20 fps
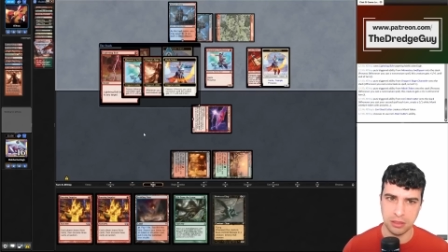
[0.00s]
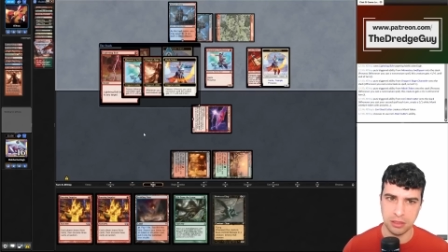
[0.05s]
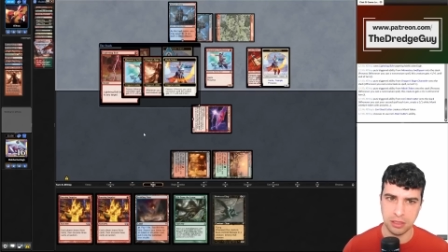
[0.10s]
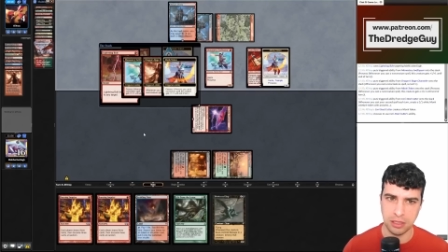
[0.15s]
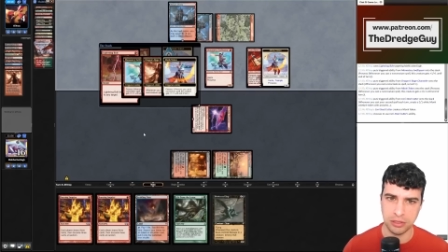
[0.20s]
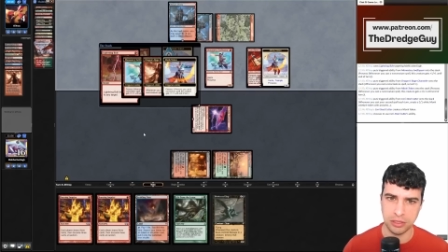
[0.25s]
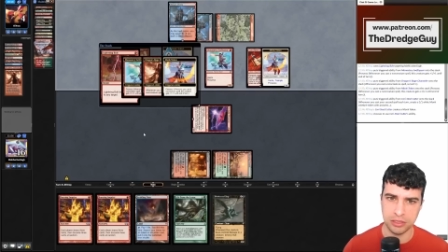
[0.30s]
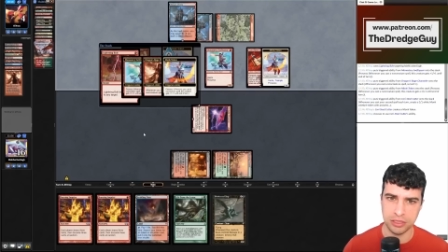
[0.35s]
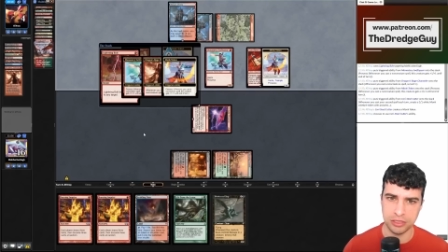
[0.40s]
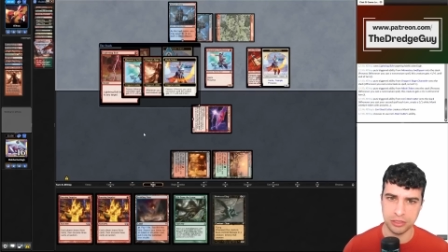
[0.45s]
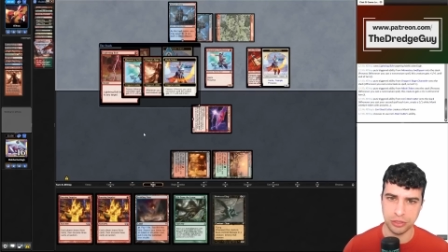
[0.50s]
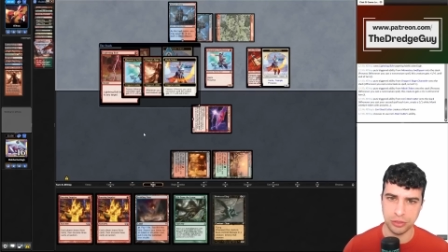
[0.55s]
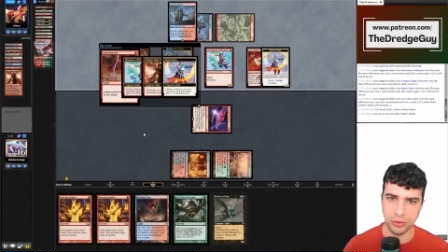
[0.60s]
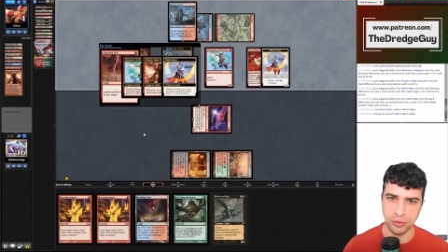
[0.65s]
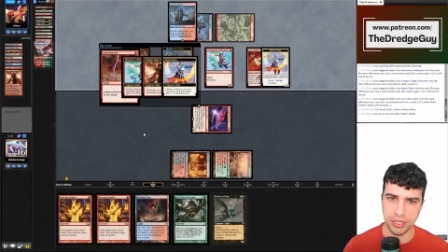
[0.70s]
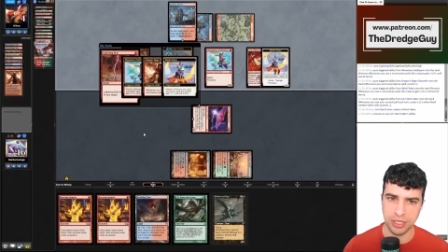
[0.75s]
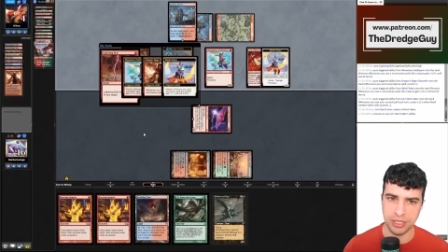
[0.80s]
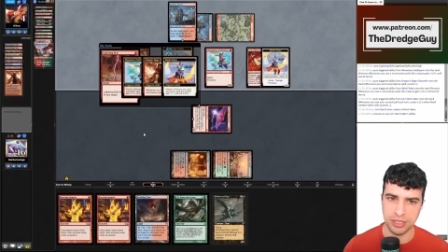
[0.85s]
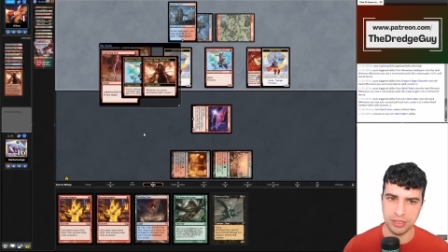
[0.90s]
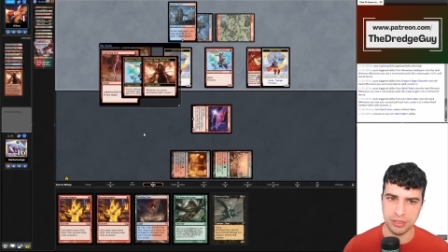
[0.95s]
Another
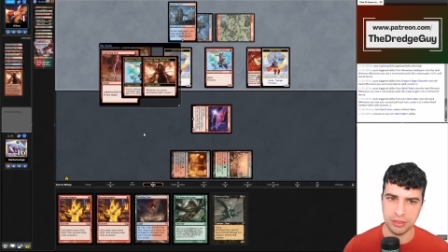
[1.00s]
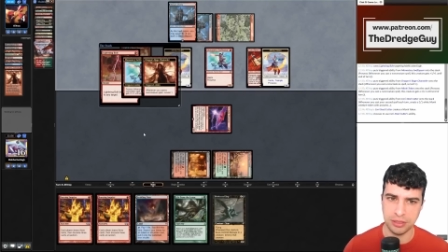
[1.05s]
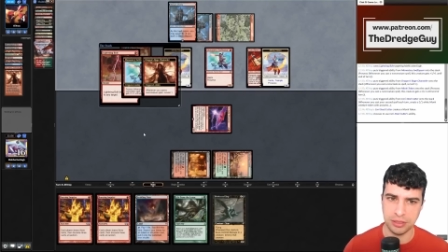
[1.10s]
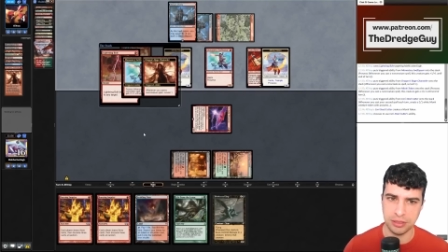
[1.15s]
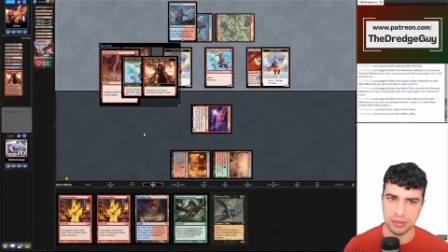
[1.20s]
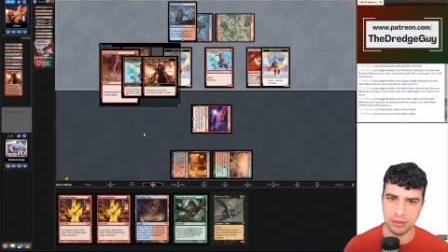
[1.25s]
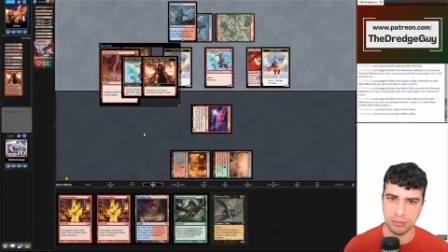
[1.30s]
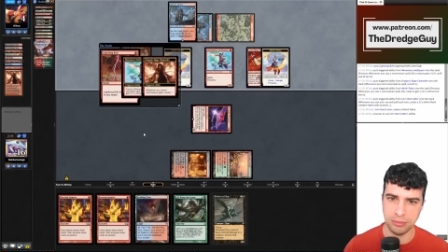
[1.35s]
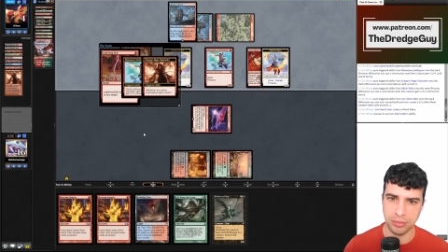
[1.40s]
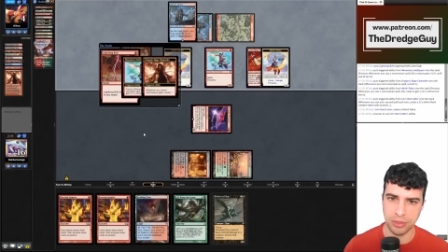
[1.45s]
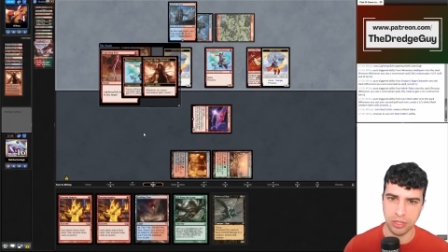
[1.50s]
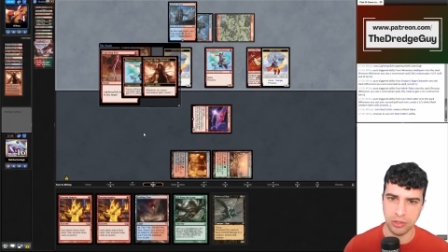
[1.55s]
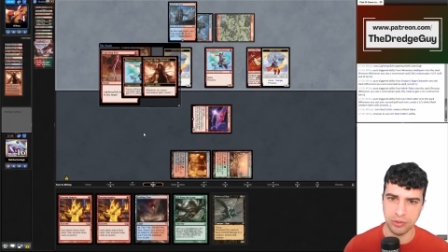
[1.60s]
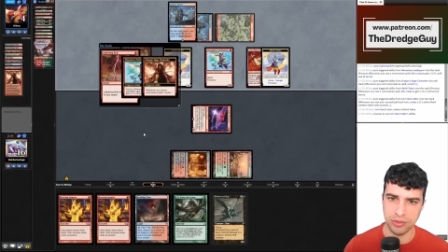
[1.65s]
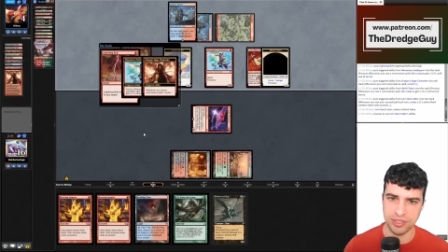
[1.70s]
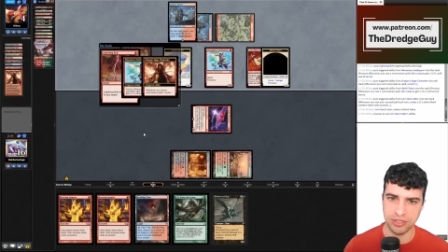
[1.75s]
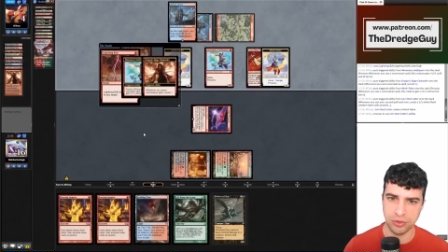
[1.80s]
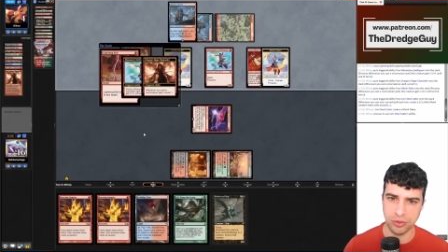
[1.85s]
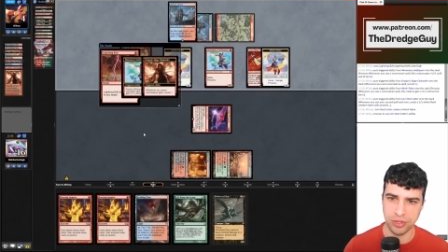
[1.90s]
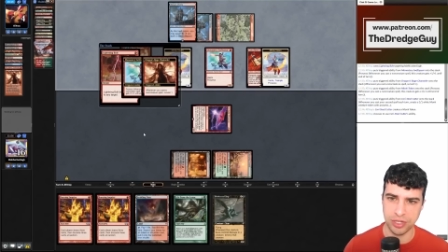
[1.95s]
token.
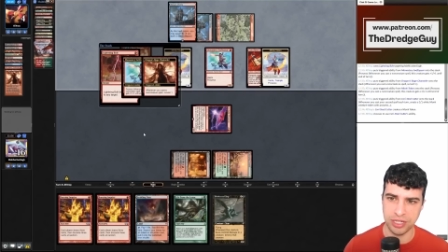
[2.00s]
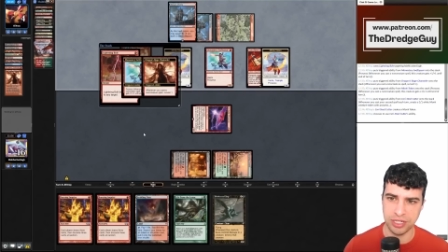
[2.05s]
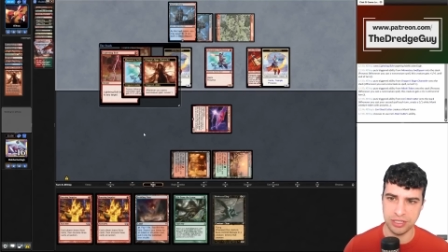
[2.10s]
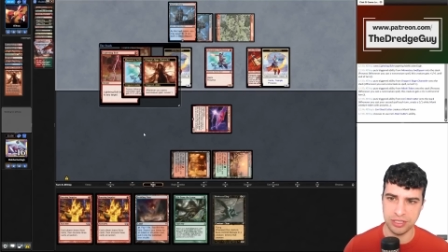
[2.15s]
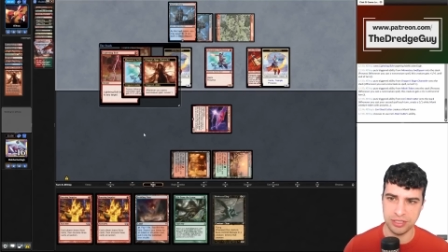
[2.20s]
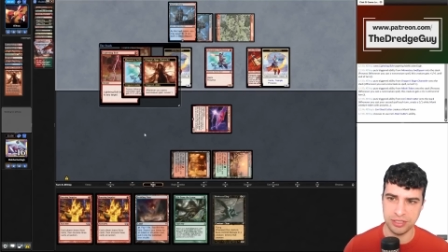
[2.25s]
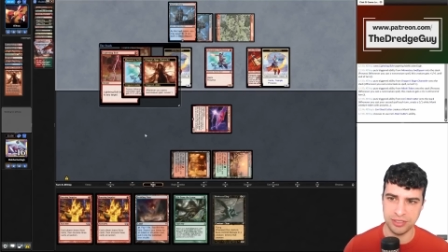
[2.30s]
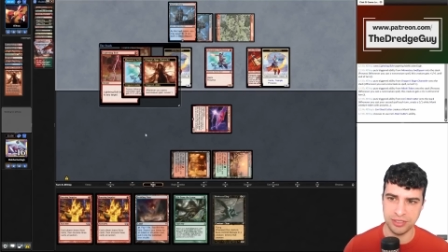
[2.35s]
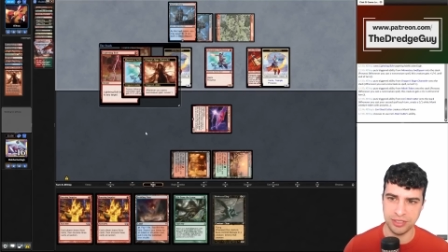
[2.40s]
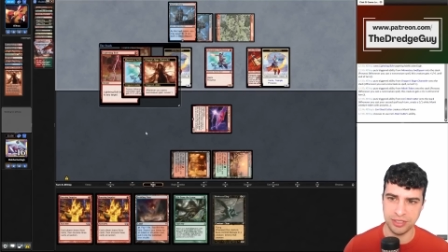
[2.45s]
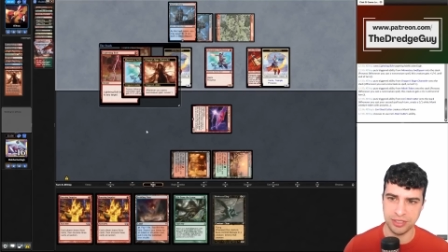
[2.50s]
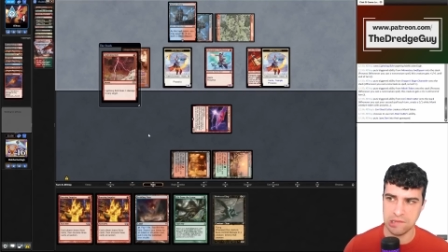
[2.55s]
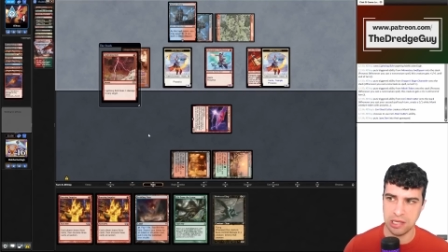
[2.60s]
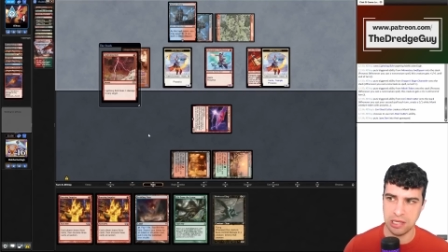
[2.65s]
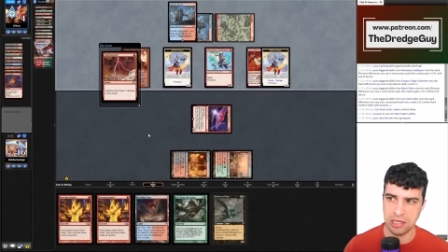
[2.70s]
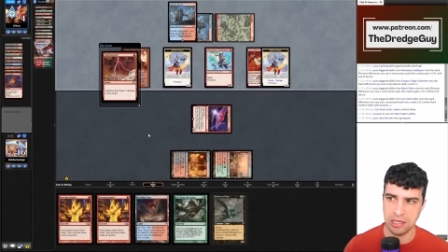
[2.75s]
Prowess triggers.